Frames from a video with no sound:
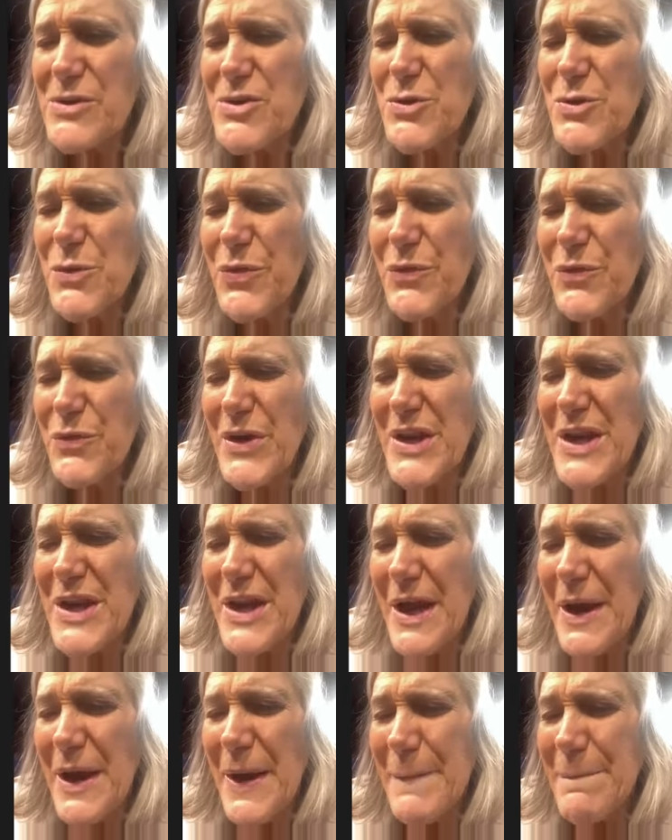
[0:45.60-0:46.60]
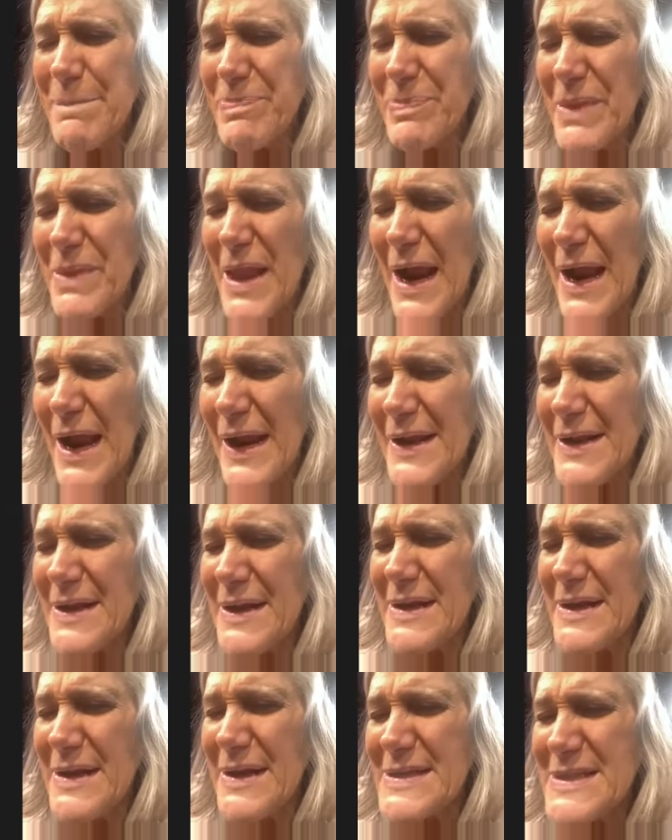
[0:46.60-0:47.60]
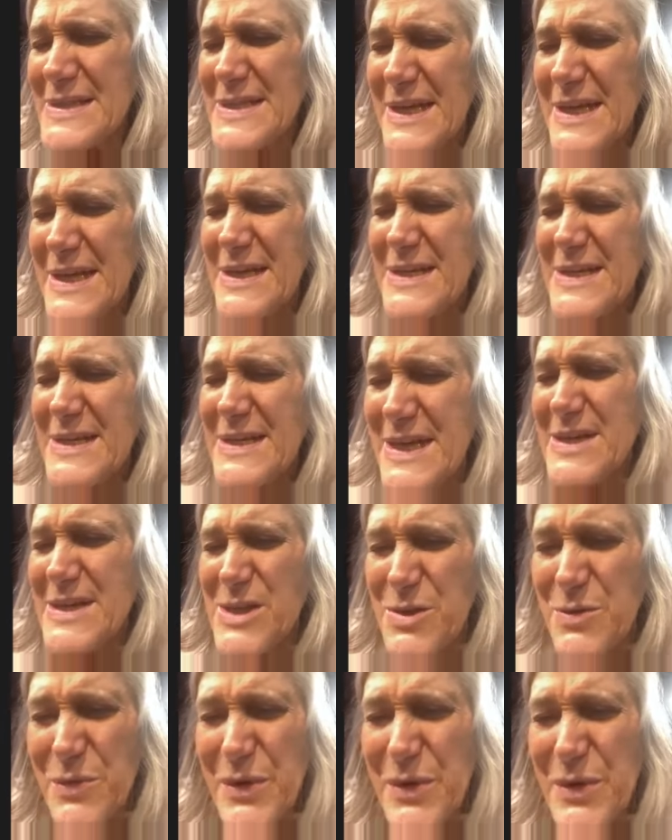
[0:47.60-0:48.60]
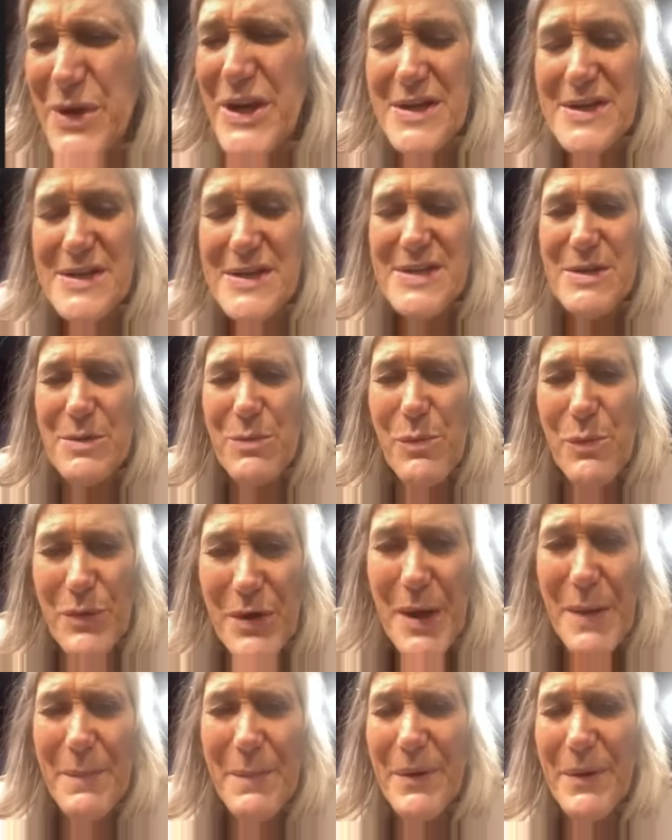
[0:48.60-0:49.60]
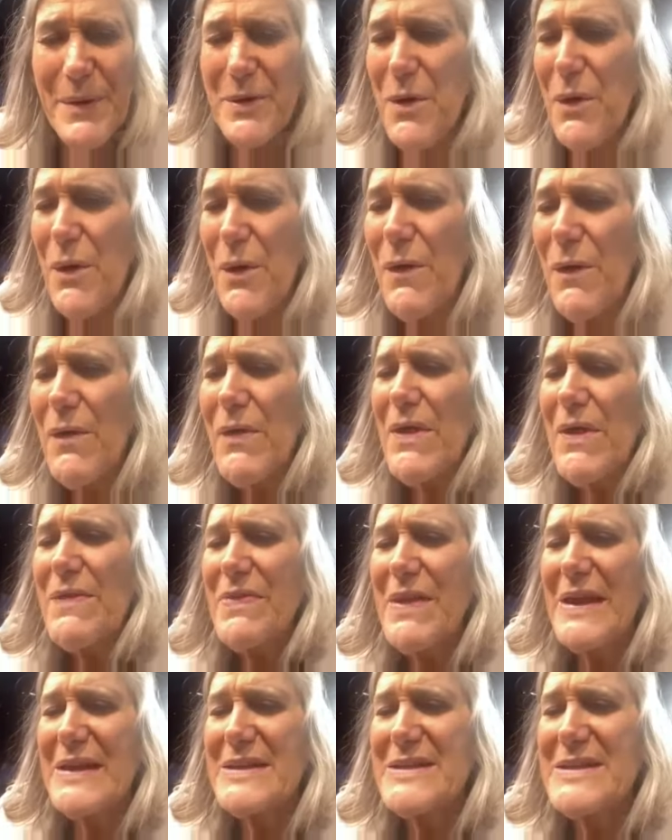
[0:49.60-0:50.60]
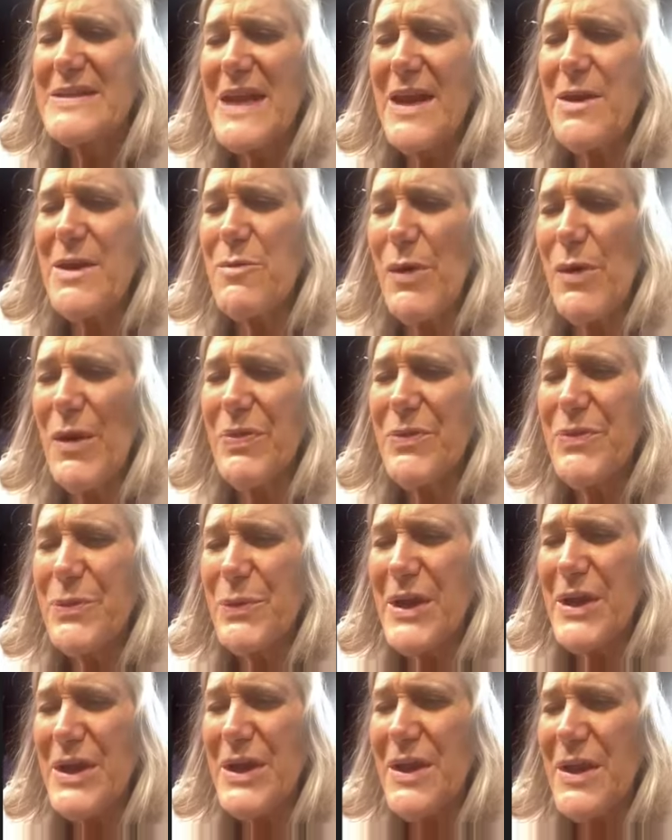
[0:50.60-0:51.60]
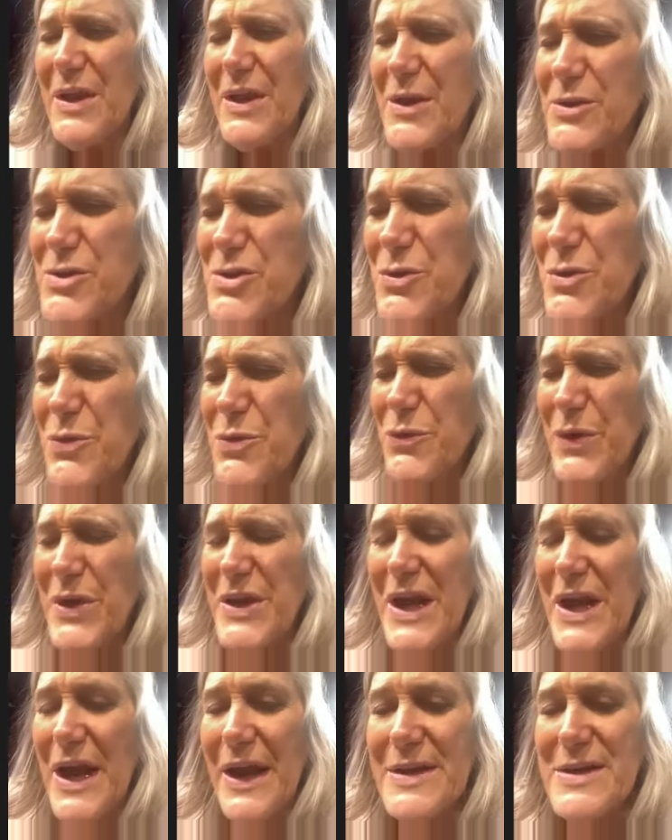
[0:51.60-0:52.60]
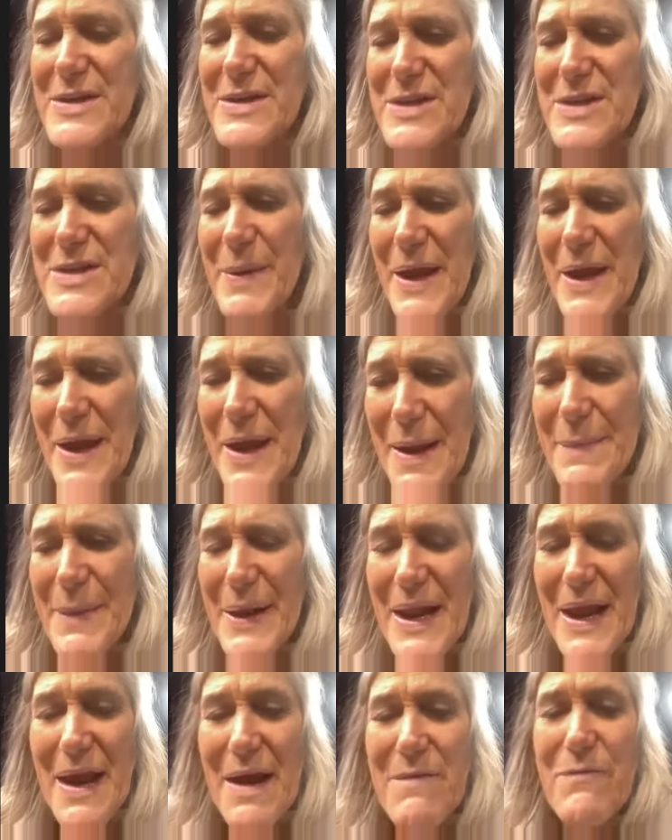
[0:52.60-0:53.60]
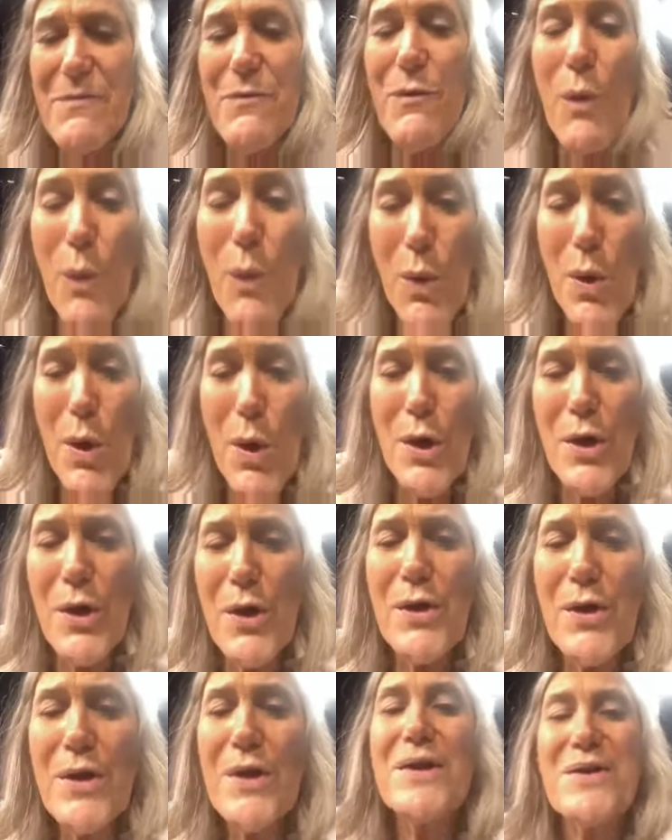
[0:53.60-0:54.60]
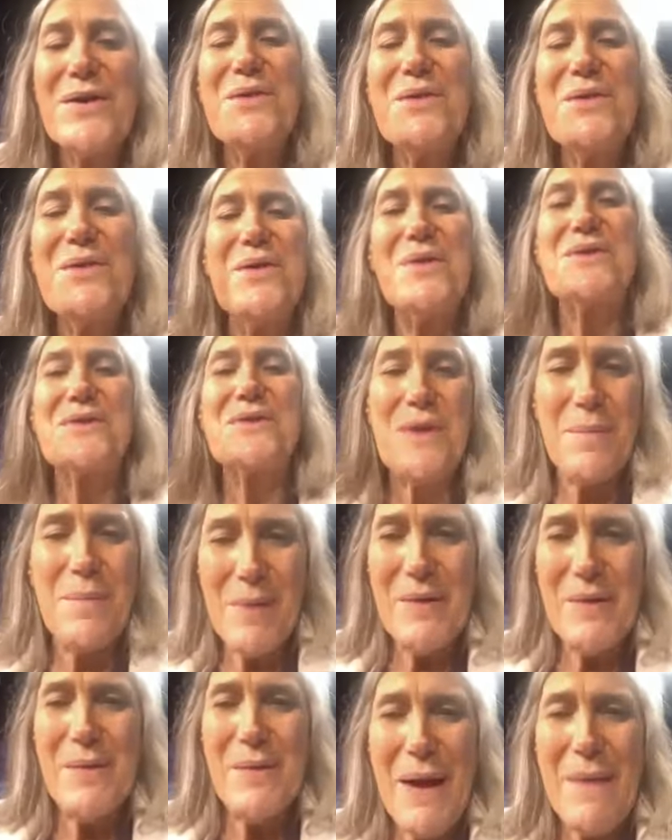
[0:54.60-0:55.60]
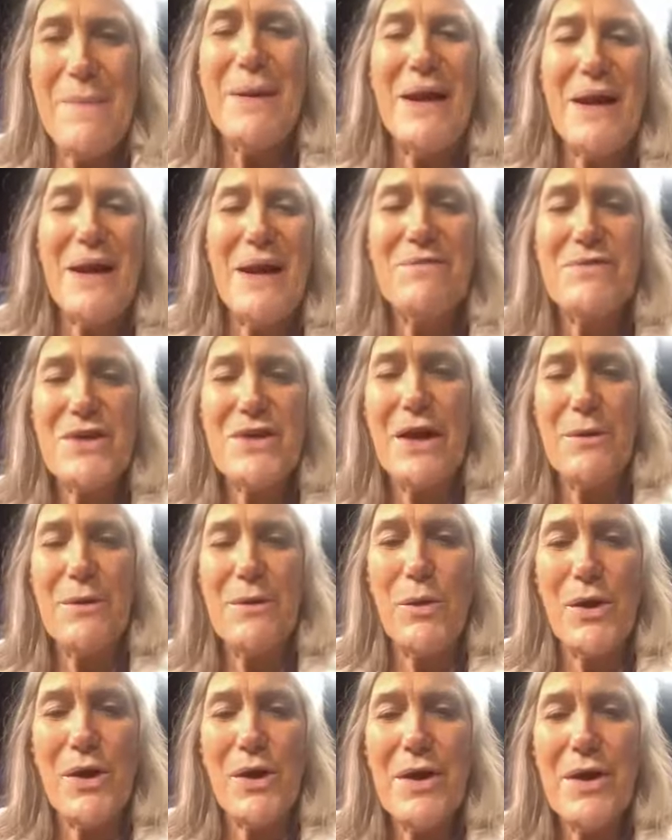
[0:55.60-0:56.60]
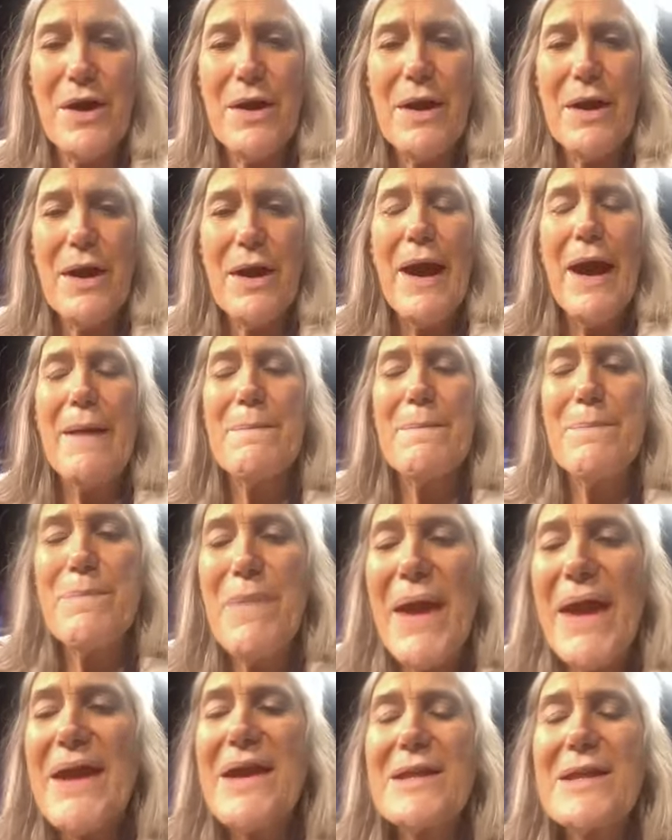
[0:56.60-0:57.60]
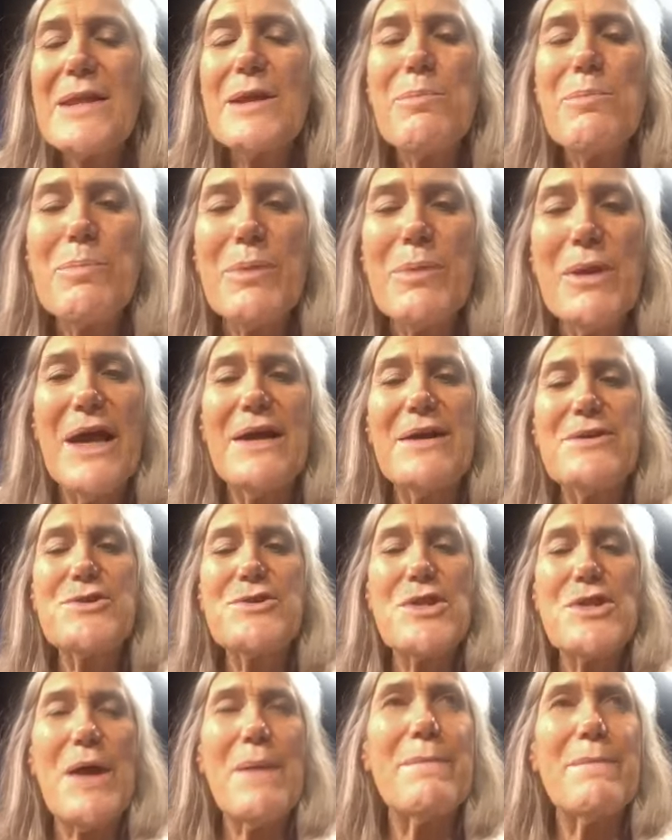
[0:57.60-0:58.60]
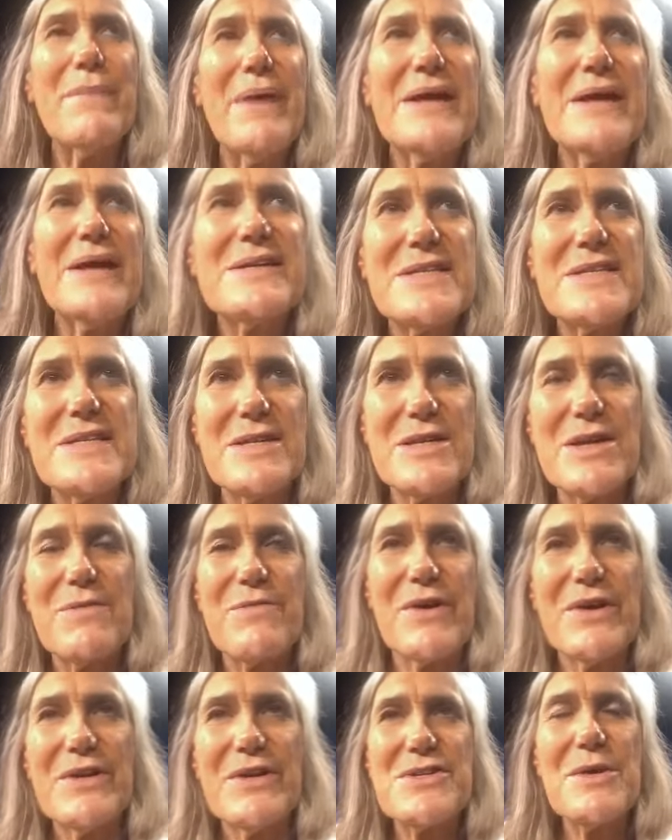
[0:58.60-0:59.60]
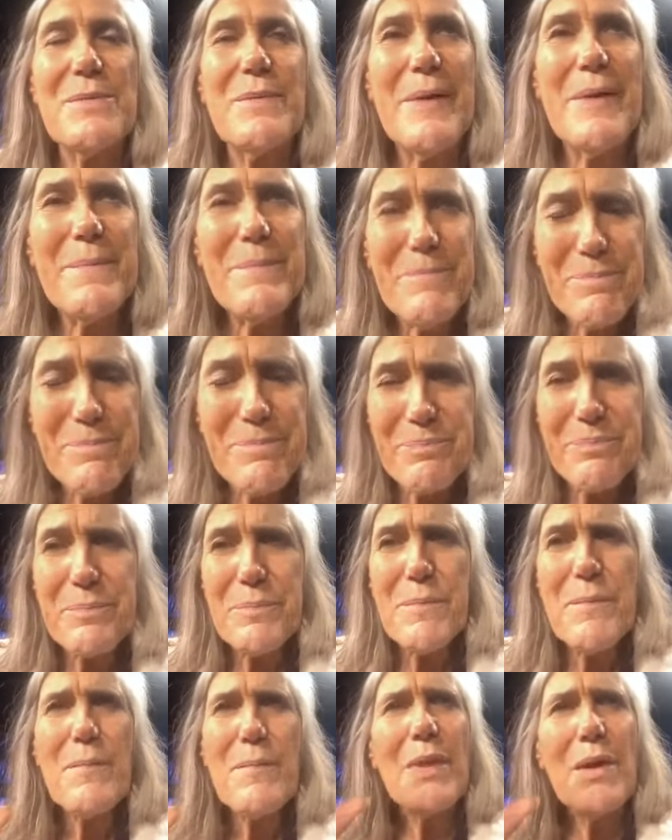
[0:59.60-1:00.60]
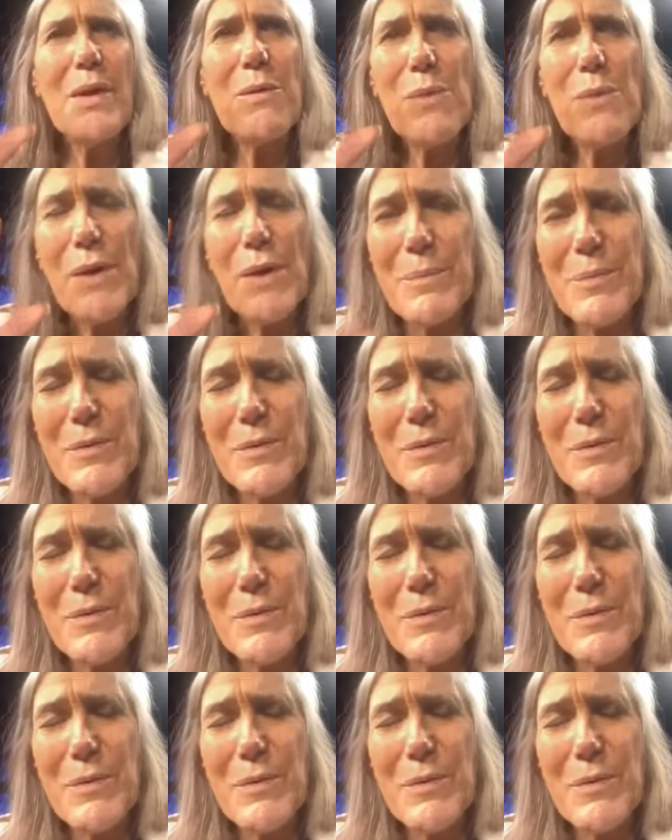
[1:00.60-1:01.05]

813-239-9663 is the number to call. That's 813-239-WMNF, or you can go to WMNF.org and make the pledge that makes the difference. I mean, we're